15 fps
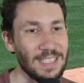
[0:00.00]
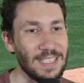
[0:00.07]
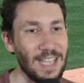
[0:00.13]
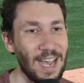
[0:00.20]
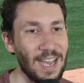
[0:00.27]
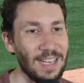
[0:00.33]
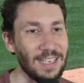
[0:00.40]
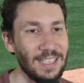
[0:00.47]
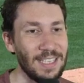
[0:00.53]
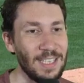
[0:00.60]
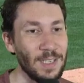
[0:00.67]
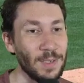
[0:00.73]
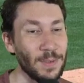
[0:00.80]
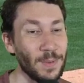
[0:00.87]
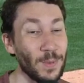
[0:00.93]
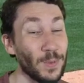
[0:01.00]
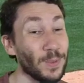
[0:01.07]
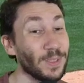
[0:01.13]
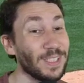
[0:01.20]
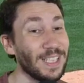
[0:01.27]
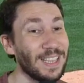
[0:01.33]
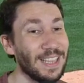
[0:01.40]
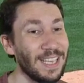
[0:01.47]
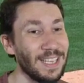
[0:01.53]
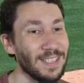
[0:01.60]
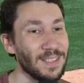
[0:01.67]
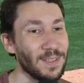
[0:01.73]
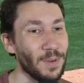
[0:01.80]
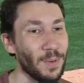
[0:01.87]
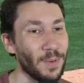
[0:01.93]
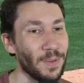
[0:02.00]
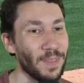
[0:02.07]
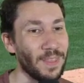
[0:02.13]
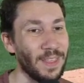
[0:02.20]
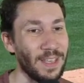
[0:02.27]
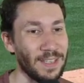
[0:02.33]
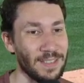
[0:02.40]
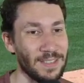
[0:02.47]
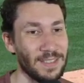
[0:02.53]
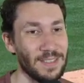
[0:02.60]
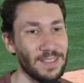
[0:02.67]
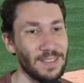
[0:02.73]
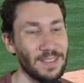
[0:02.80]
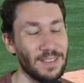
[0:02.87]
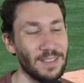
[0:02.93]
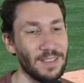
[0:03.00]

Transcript: not equal to this or this.